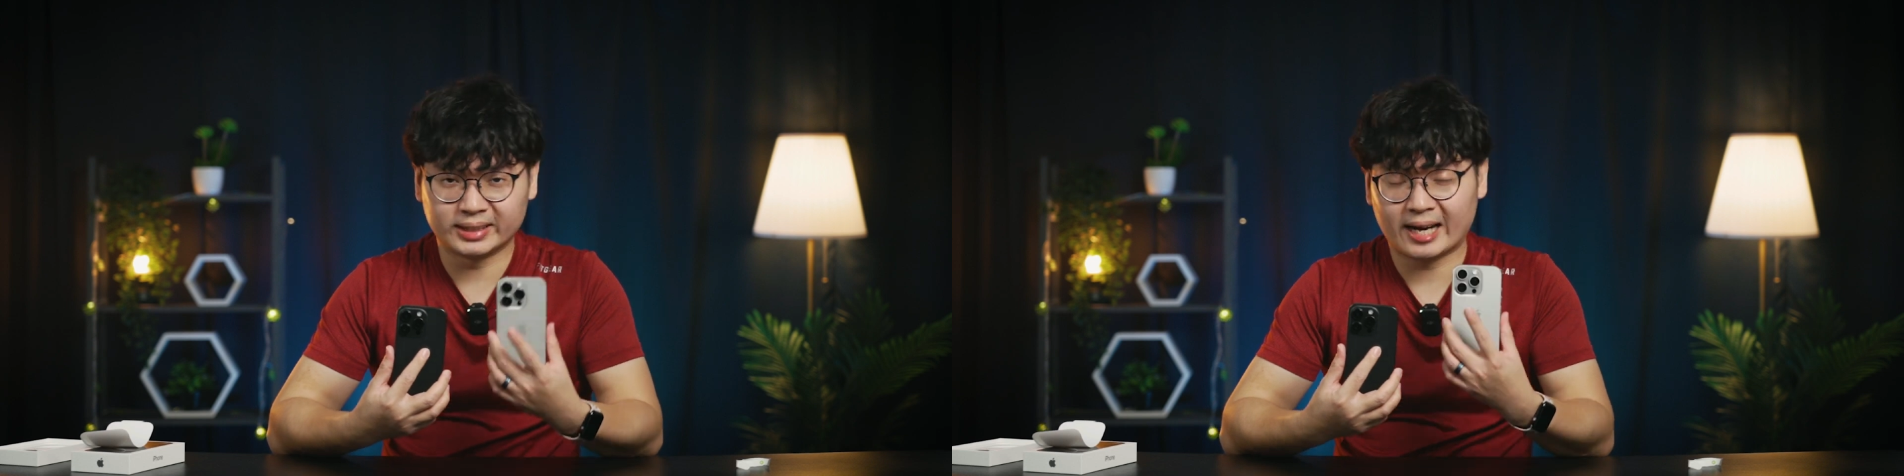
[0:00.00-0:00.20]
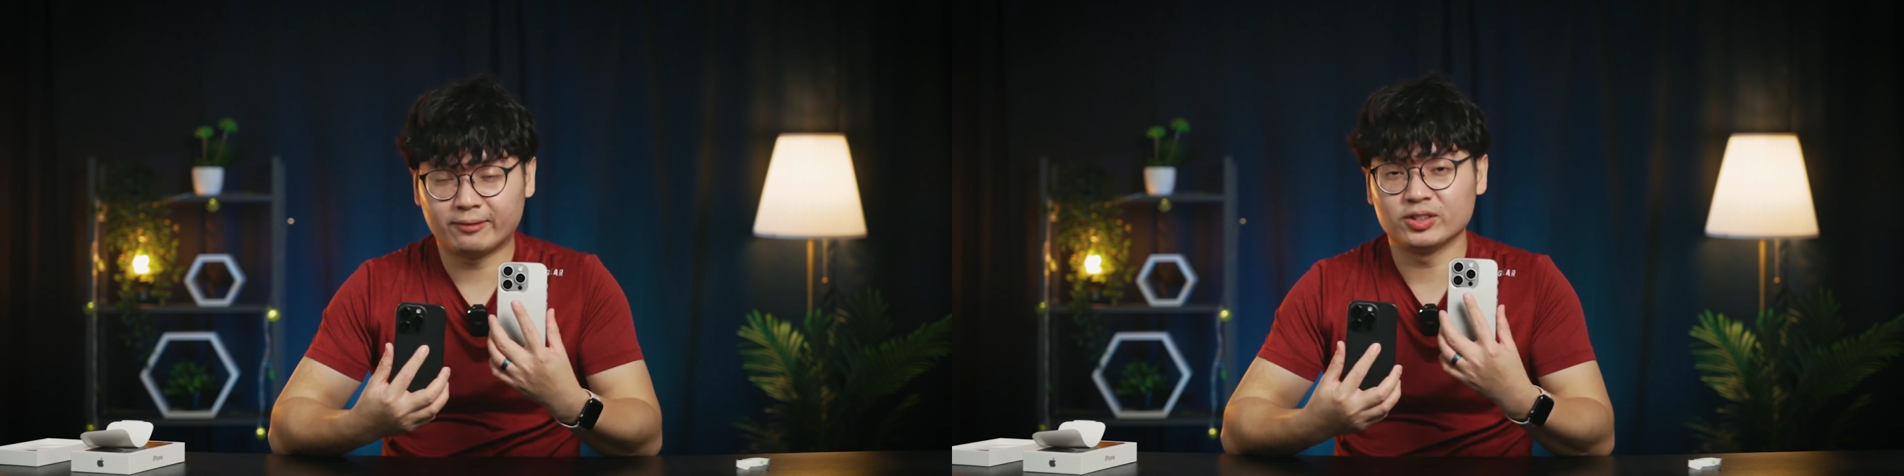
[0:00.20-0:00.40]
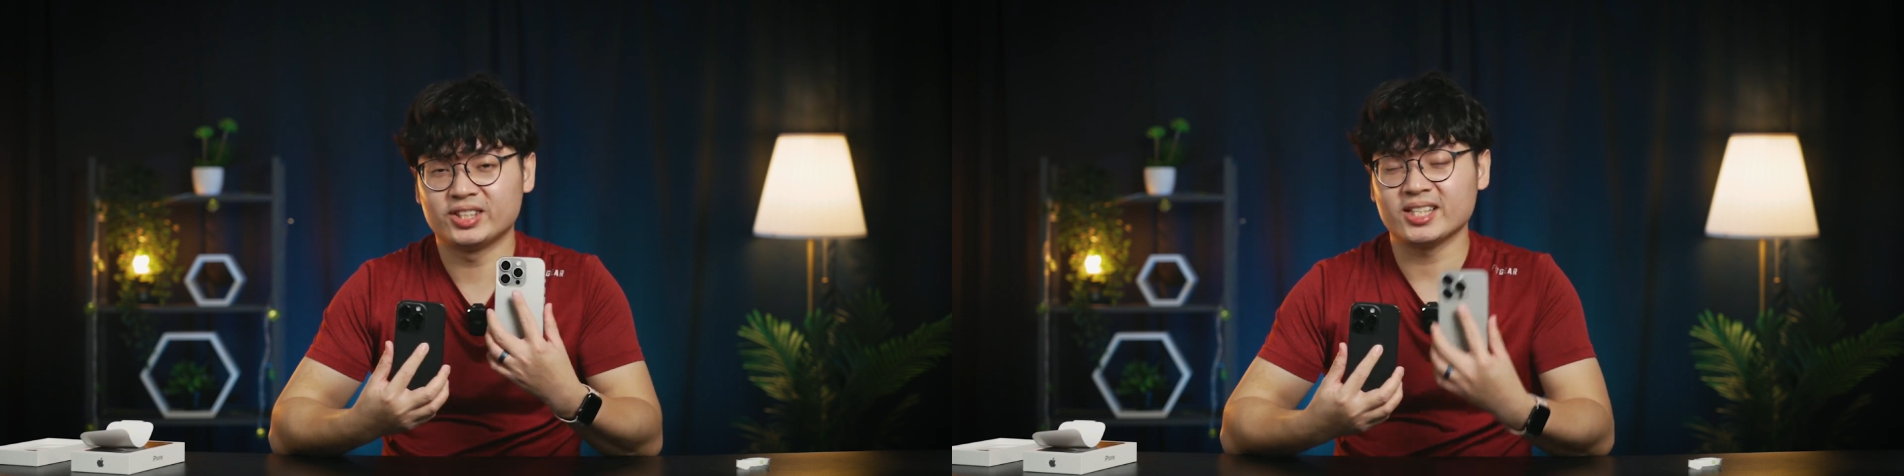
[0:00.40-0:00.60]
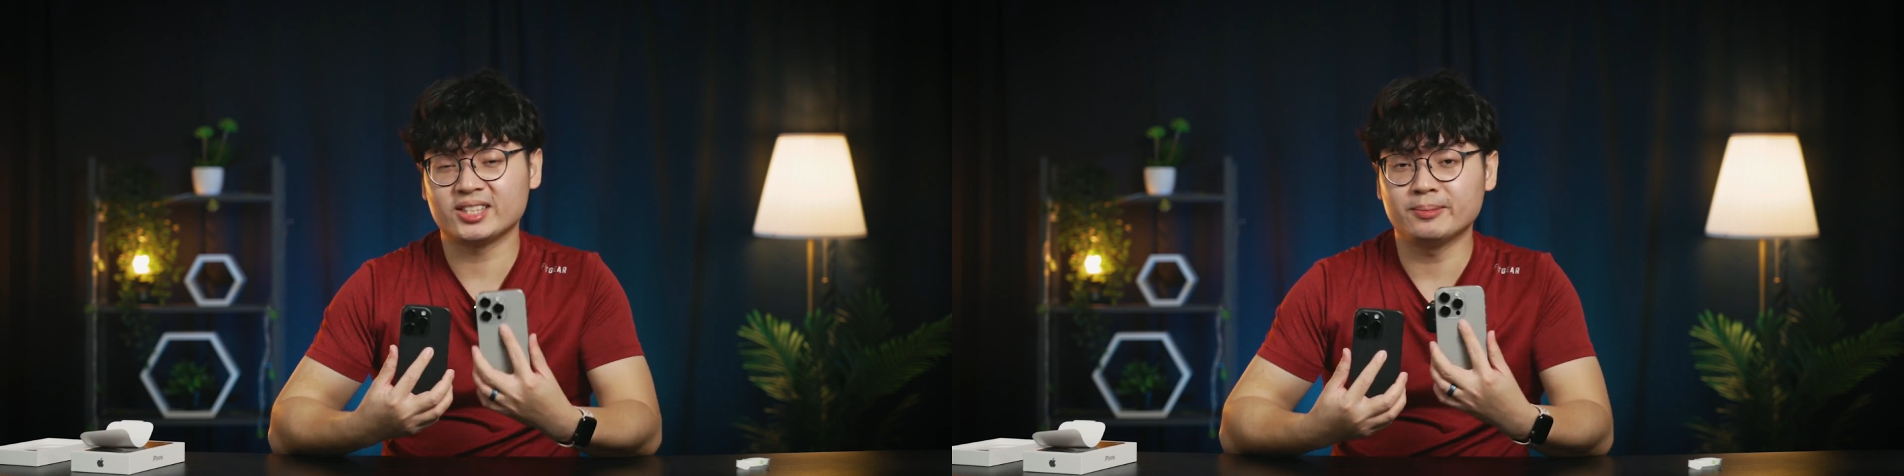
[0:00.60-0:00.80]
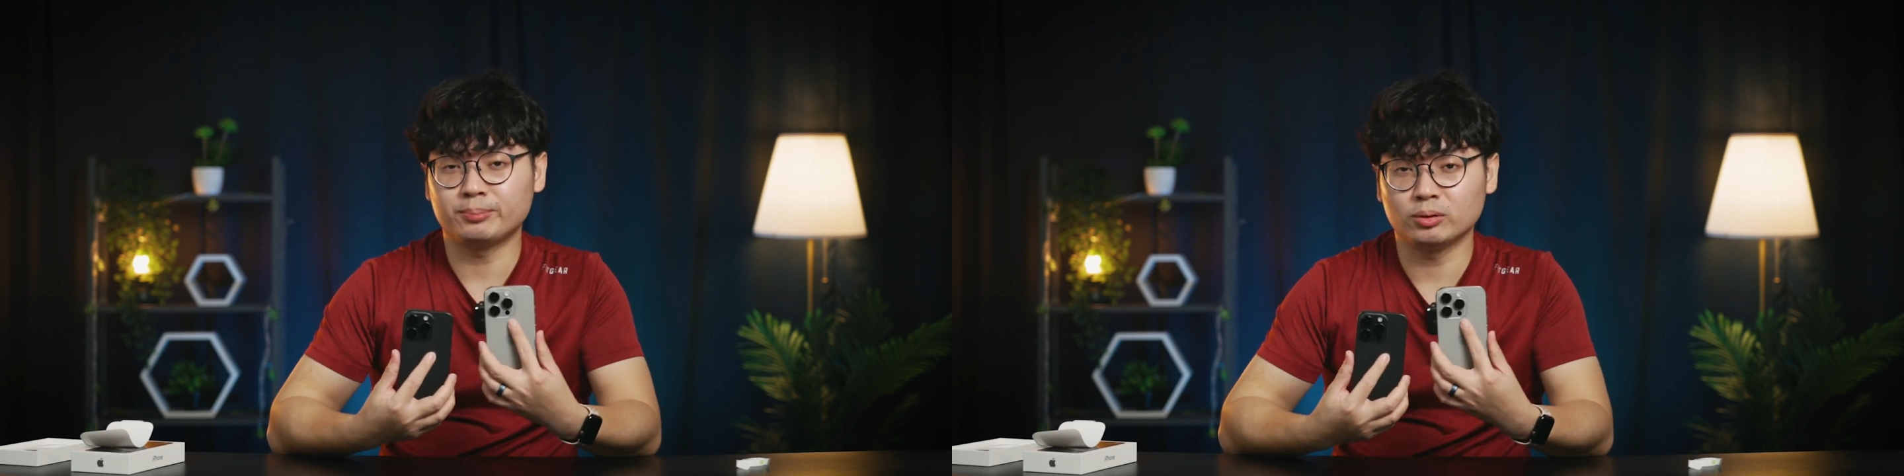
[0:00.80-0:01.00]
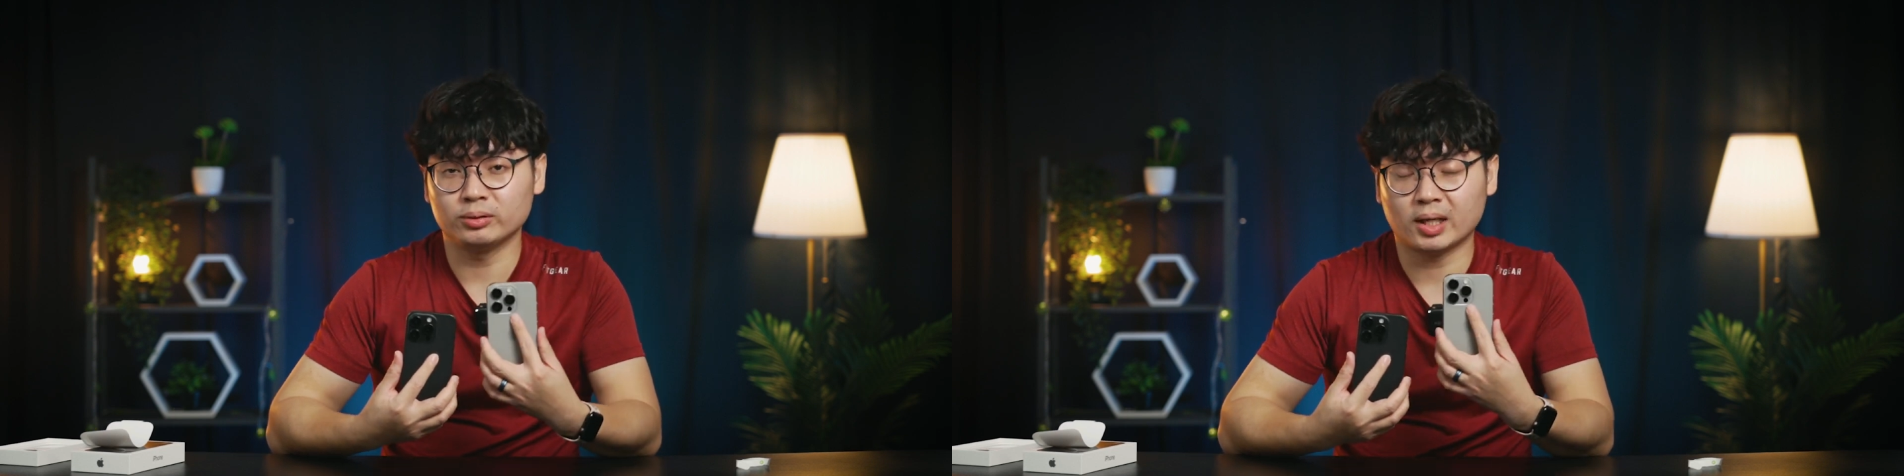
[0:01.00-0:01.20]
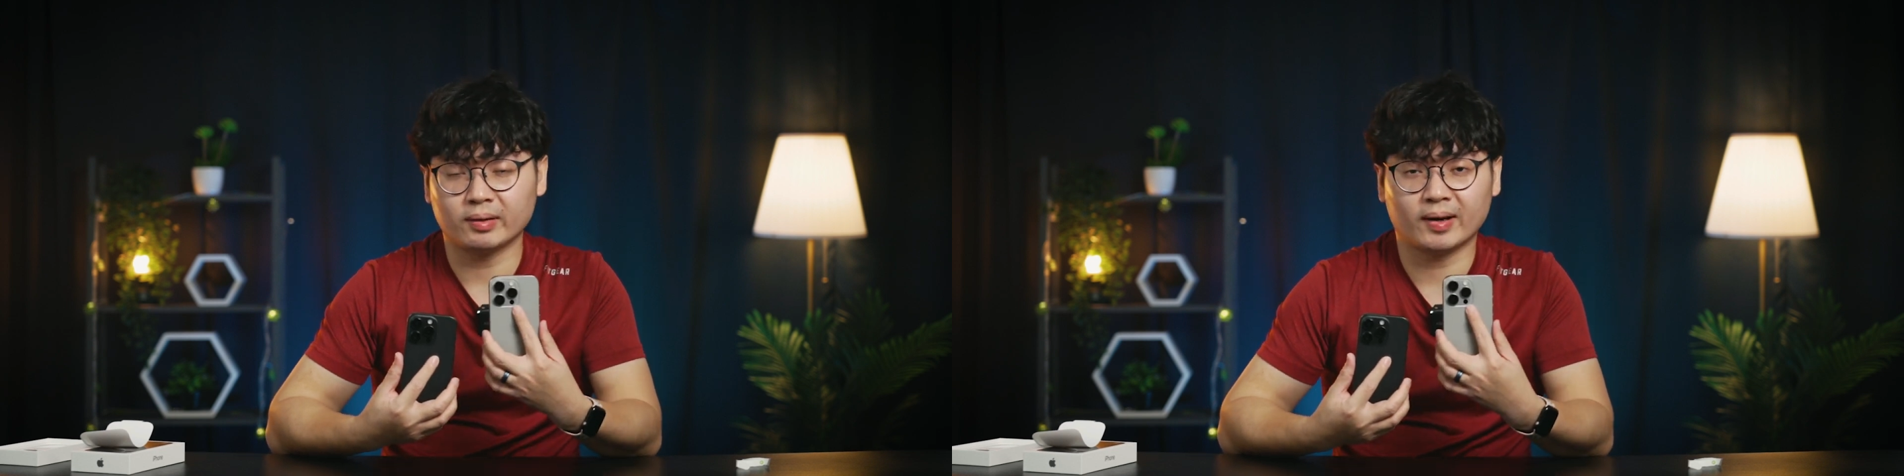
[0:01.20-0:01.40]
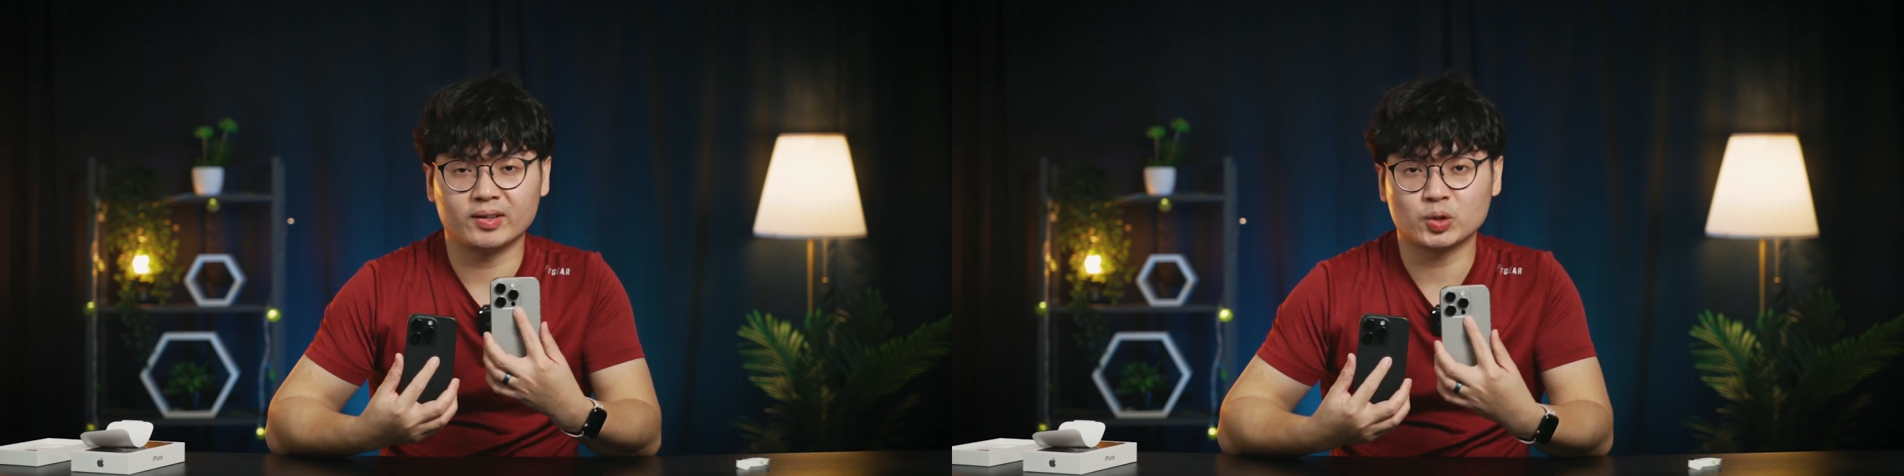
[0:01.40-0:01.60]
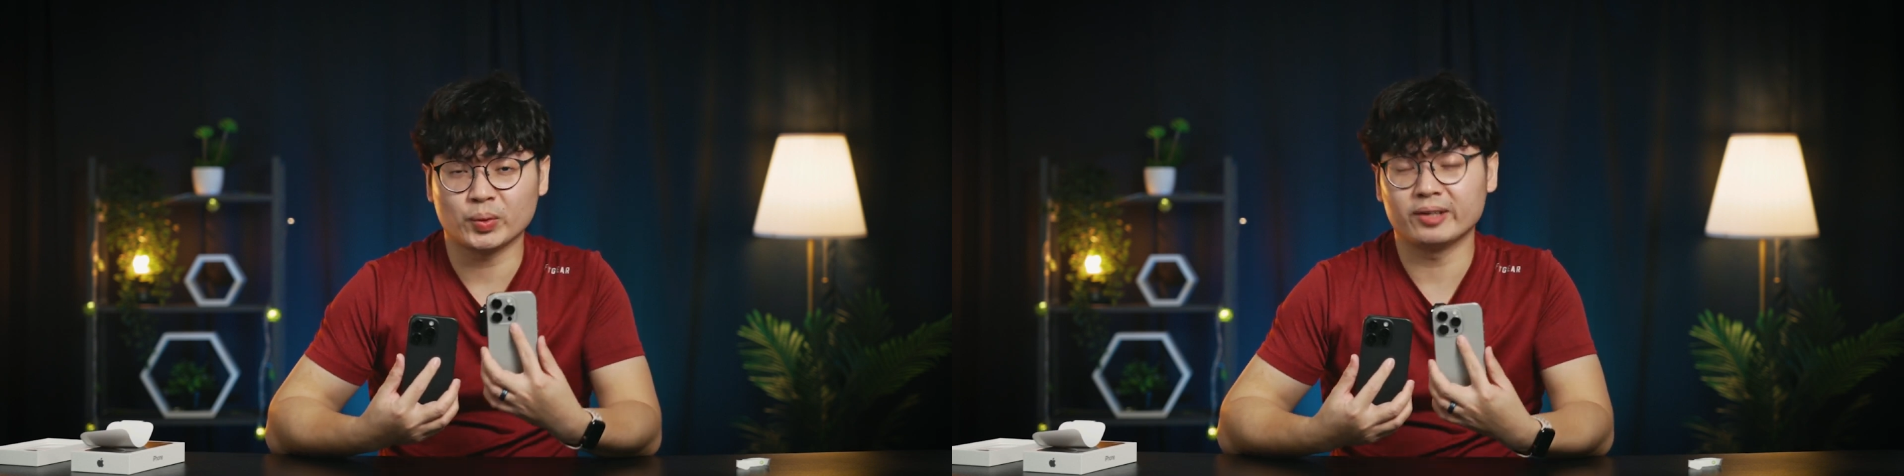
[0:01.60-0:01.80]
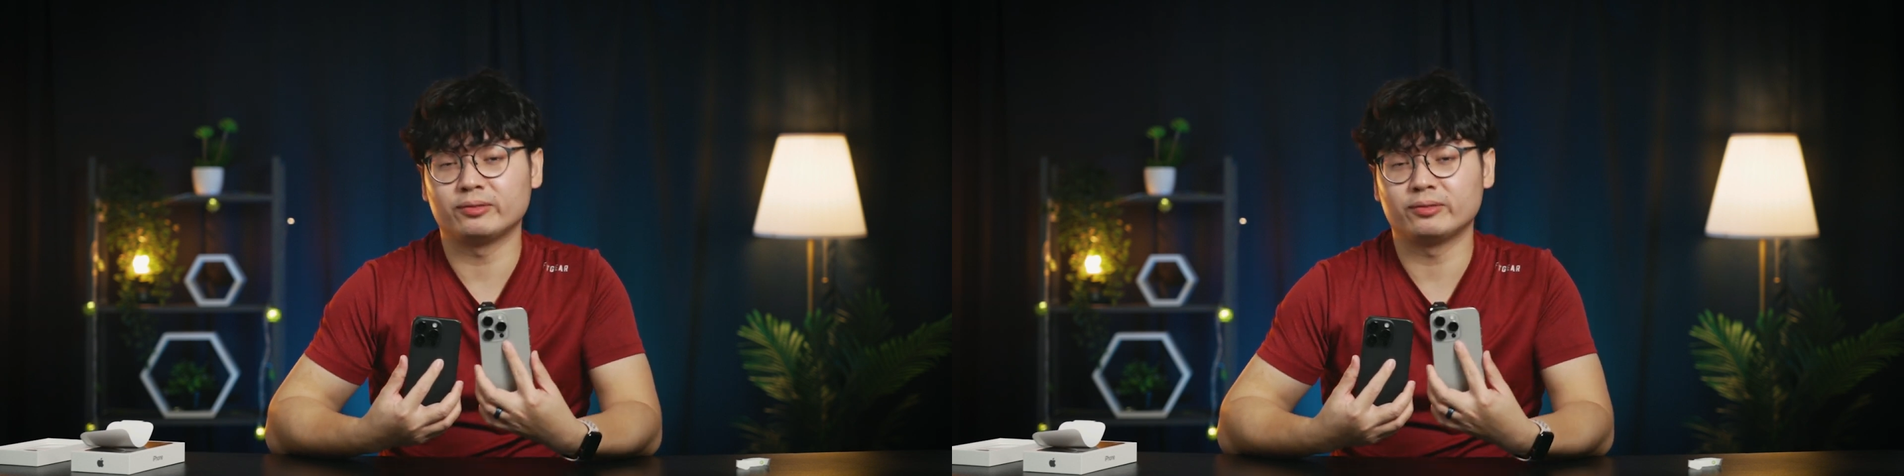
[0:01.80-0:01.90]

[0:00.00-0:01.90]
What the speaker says: The iPhone 16 Pro now comes with a